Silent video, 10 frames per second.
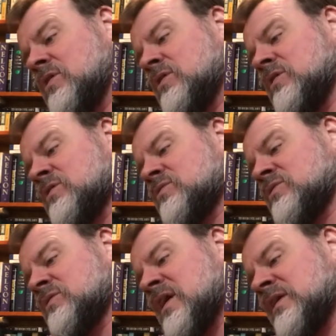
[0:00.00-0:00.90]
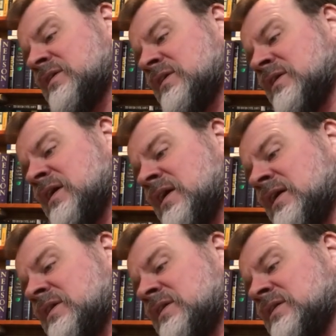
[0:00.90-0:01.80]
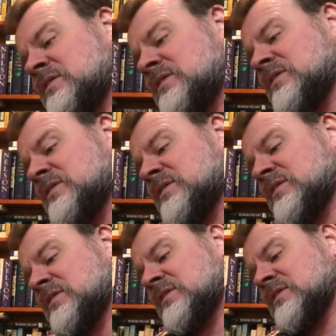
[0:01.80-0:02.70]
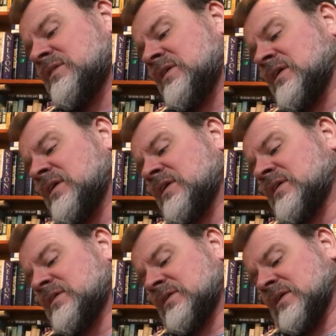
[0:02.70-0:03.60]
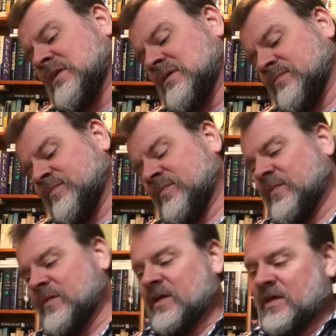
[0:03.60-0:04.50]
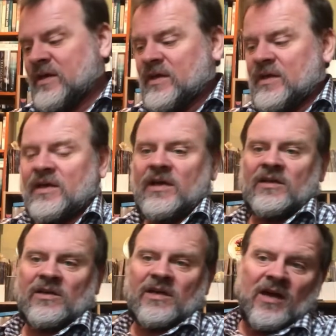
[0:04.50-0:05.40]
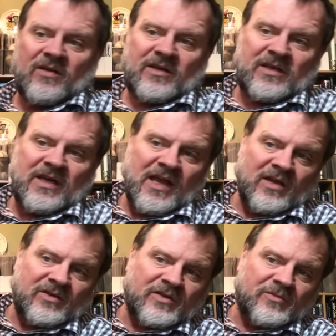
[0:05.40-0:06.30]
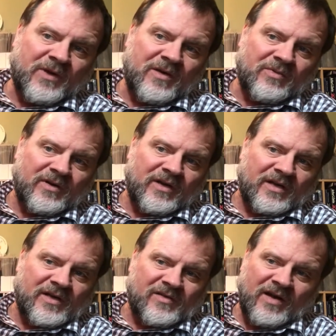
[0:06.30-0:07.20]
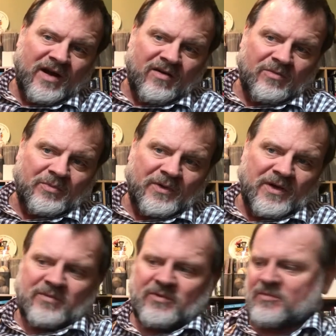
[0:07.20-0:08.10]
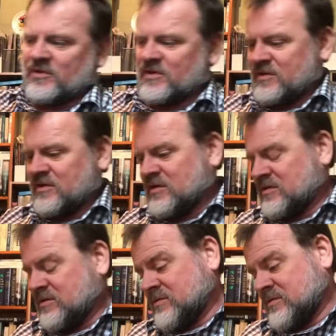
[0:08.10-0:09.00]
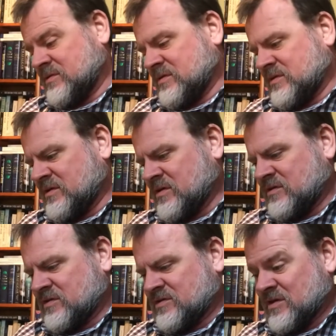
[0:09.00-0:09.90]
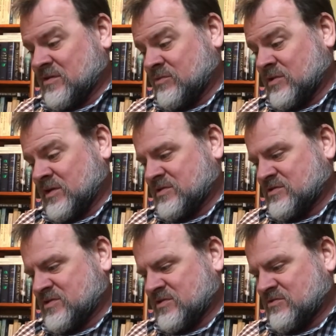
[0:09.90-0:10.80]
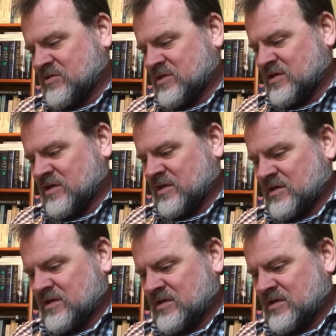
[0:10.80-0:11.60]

This was 1986, yep. And look how yellowed this paper got. It's terrible paper, but I thought, I'm really interested in reading it.